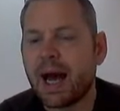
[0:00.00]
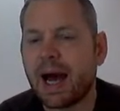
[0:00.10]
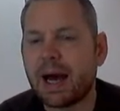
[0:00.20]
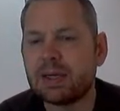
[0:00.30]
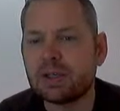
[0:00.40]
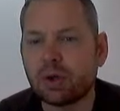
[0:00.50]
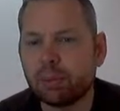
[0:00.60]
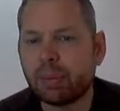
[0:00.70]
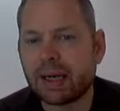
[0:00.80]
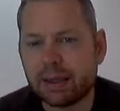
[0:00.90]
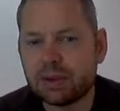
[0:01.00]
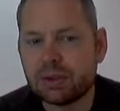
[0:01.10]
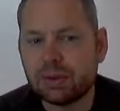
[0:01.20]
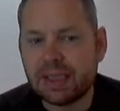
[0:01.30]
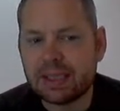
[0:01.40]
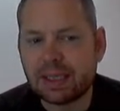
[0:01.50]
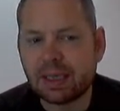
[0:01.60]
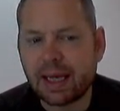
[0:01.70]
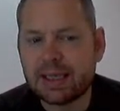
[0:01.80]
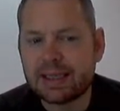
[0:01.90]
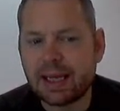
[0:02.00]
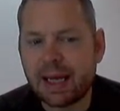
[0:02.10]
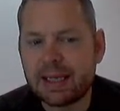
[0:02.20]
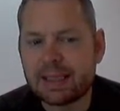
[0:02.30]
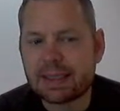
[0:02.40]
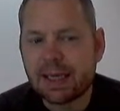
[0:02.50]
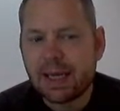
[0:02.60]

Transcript: and come back and do these at a later date.